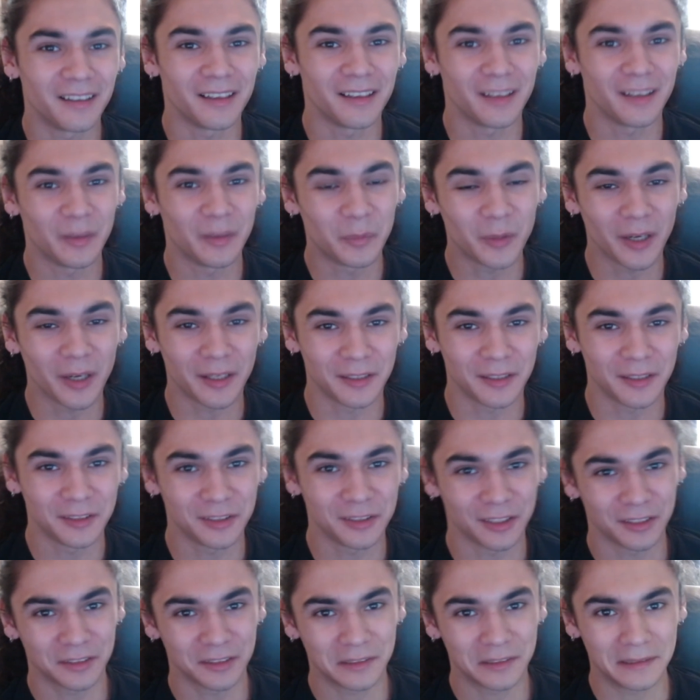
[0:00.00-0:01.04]
I'm kind of
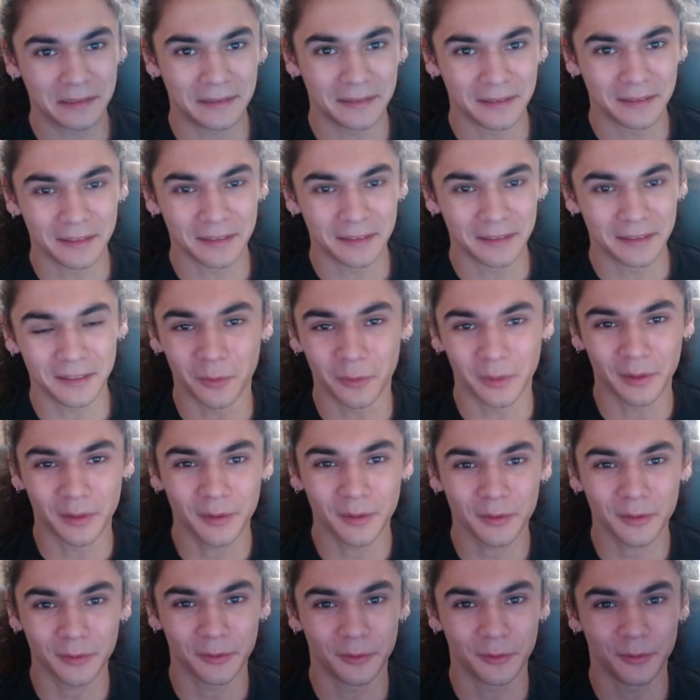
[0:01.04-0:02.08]
just going
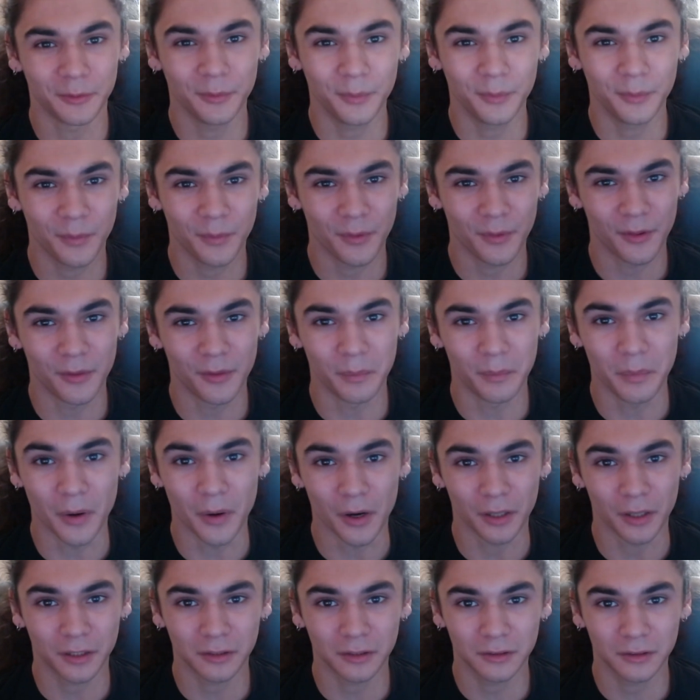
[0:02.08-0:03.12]
through the
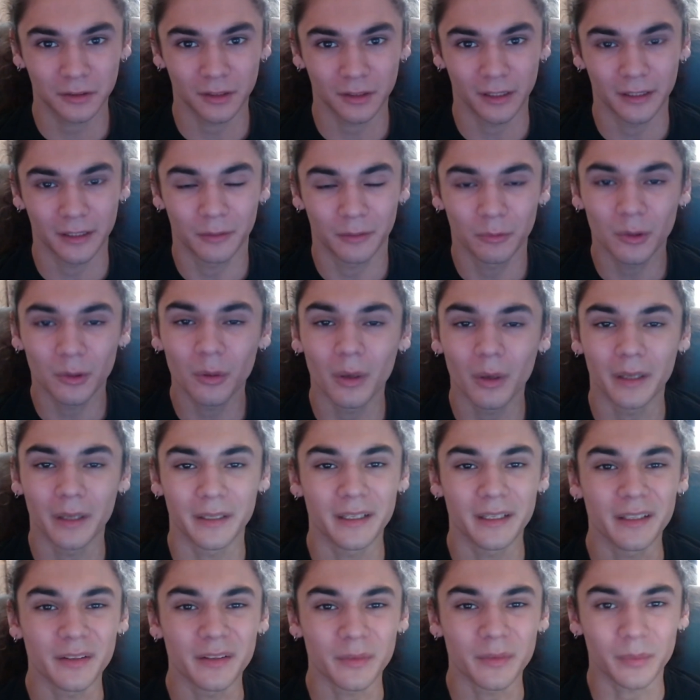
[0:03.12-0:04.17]
books, like, what do I
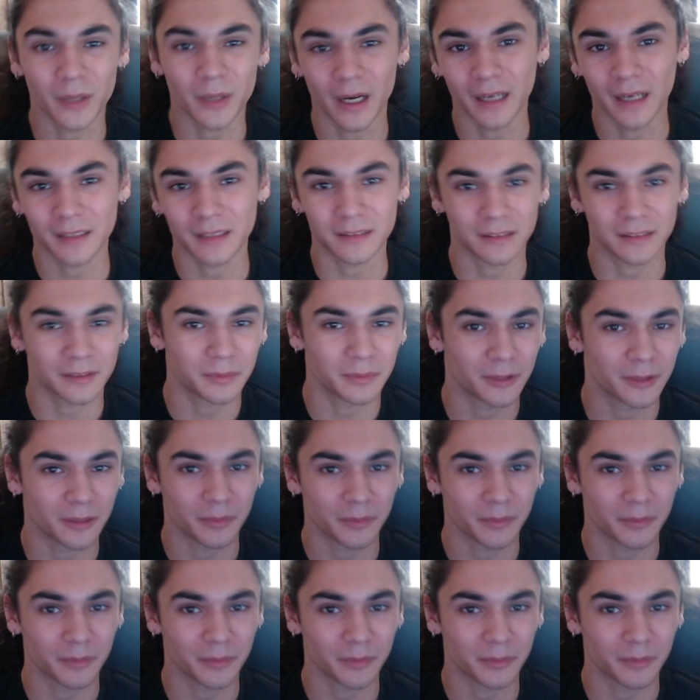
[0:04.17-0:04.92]
need to practice, but I'm